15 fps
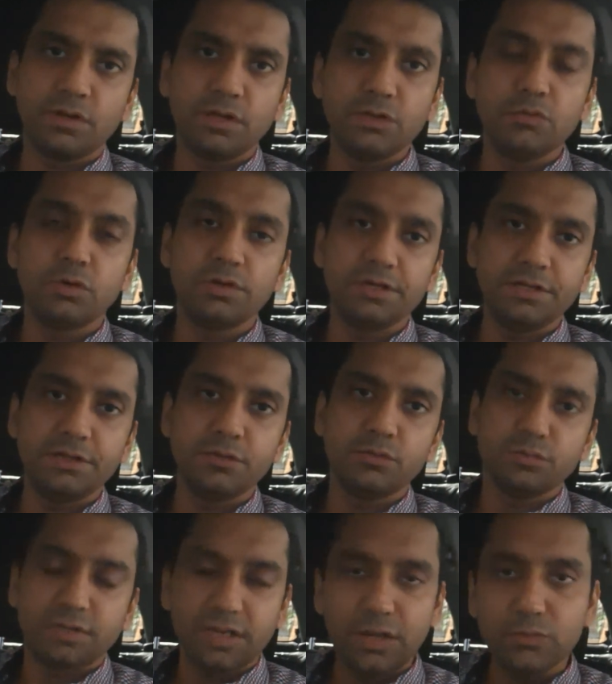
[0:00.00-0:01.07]
You already
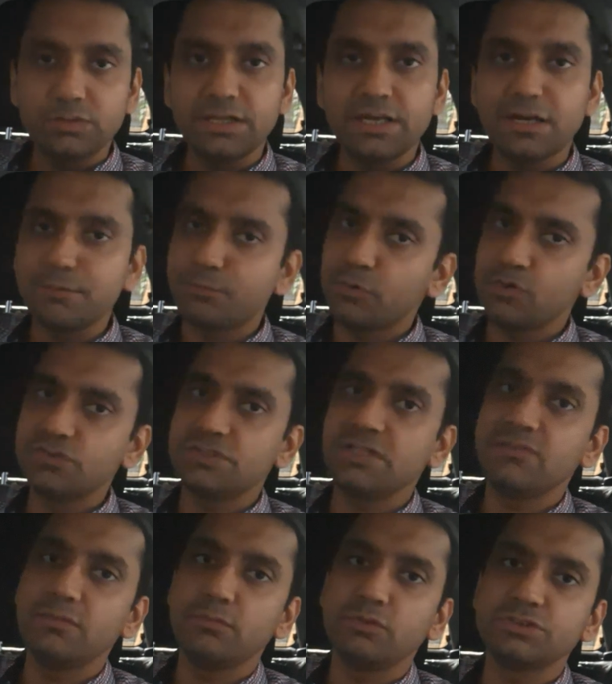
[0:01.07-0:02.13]
know. Now there are
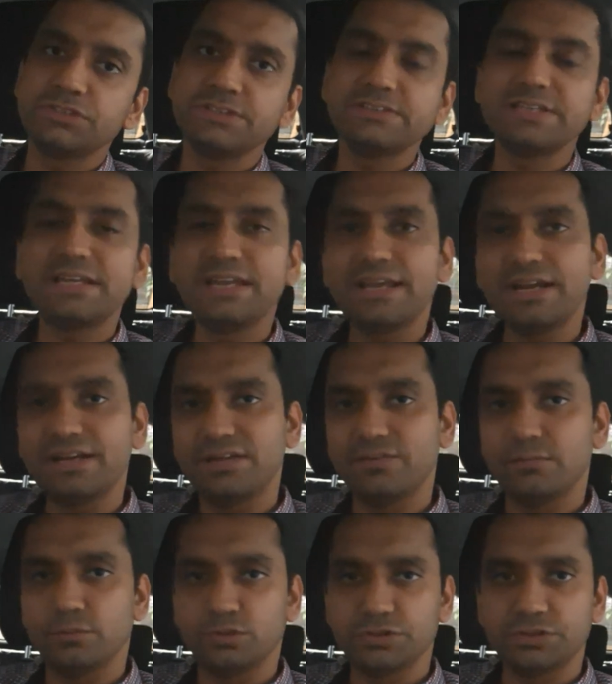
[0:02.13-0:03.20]
positive emotions and negative
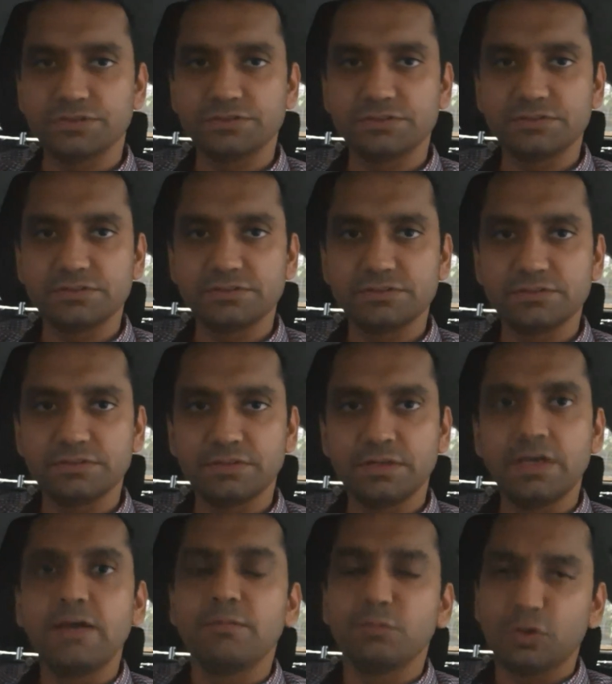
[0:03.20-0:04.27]
emotions.
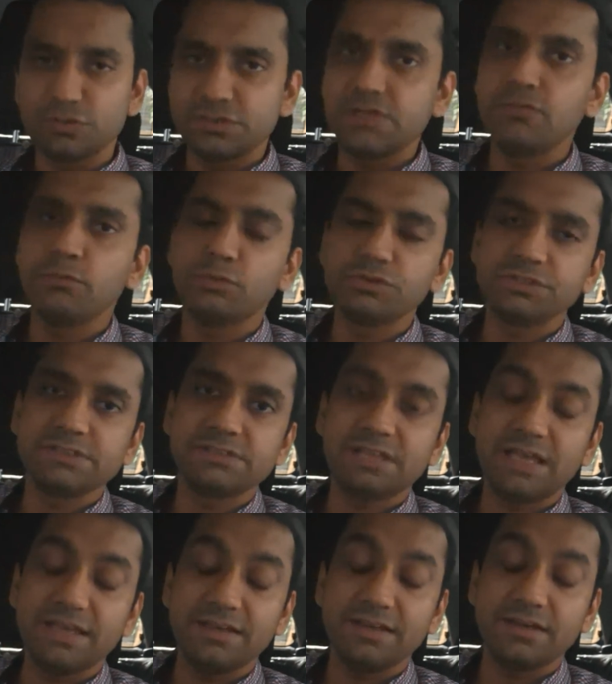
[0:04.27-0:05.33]
Positive emotions
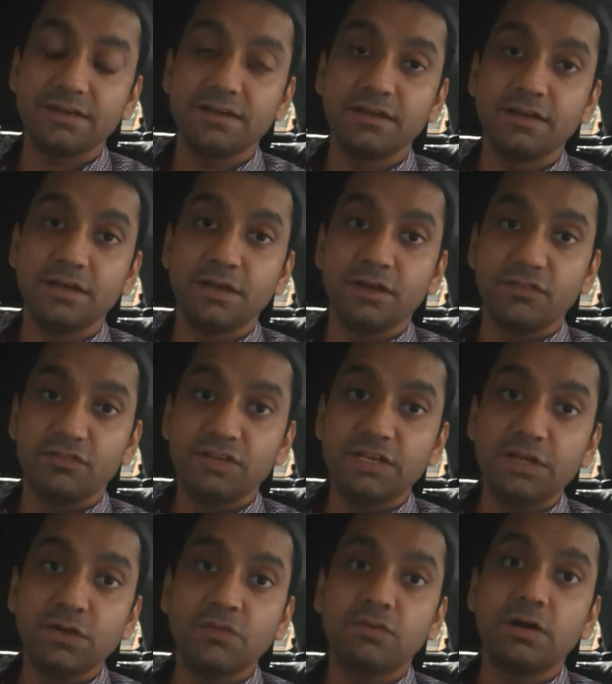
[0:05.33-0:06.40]
like
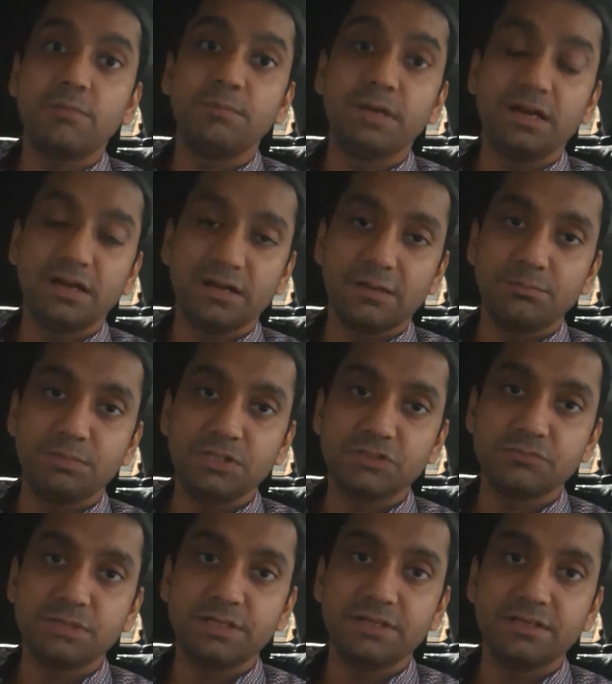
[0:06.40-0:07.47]
feeling of
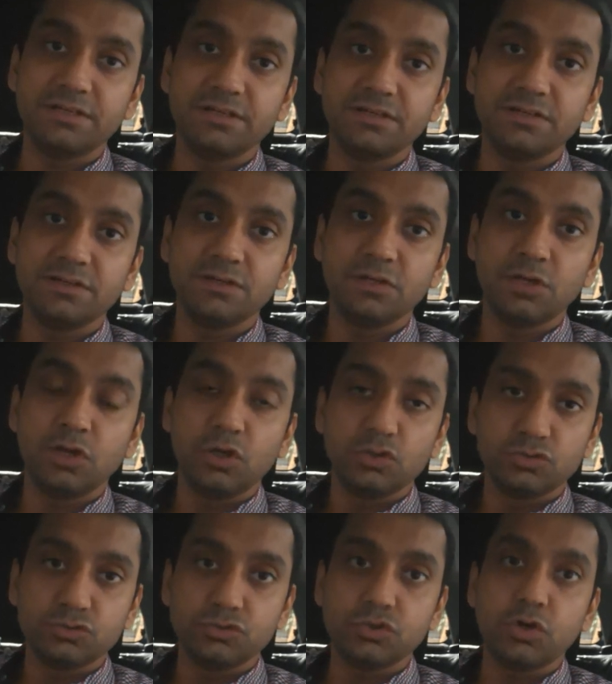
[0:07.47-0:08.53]
accomplishment,
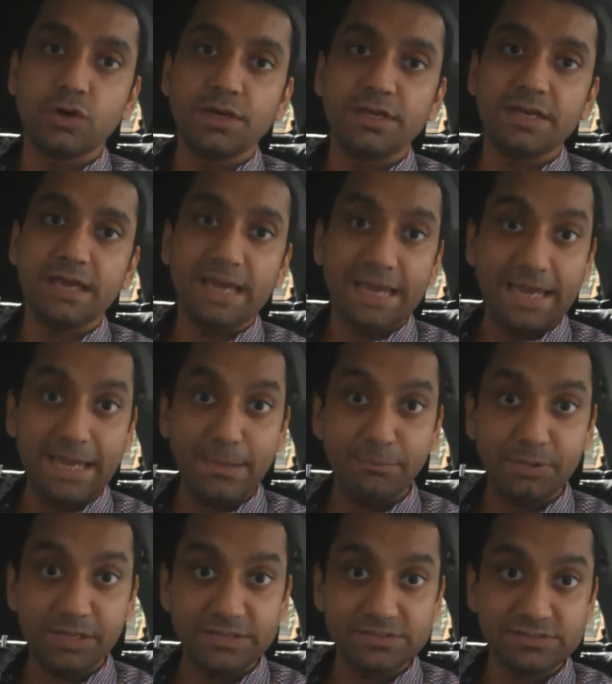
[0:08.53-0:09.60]
joy,
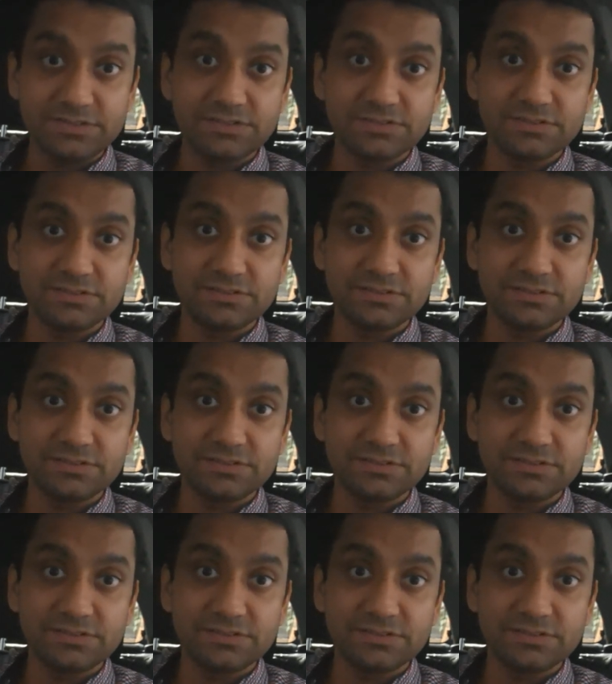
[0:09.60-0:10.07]
happiness,